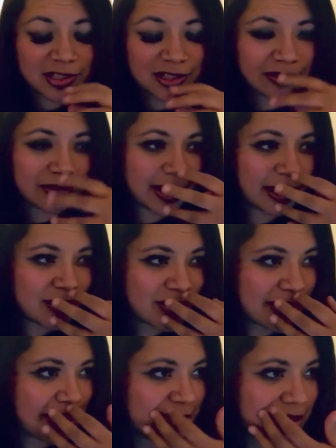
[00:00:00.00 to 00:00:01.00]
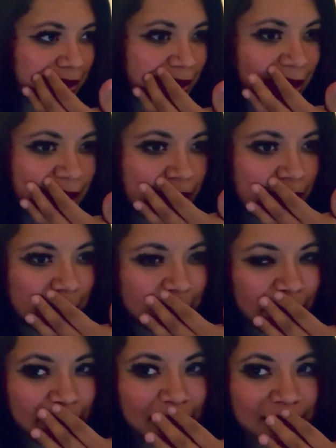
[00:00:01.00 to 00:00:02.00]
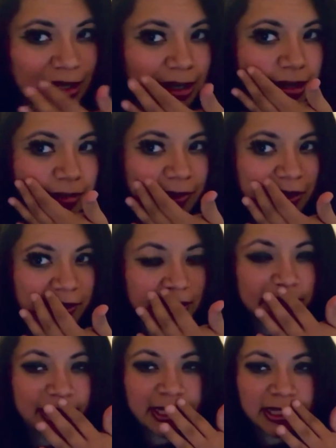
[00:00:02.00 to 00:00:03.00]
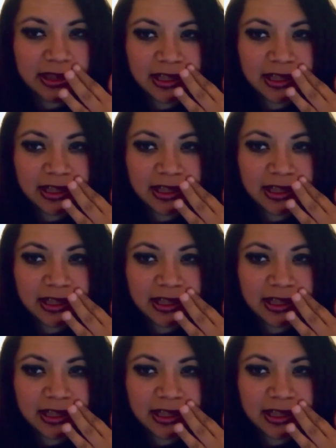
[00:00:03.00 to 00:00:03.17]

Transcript: So like exercises like moving the tongue around the teeth,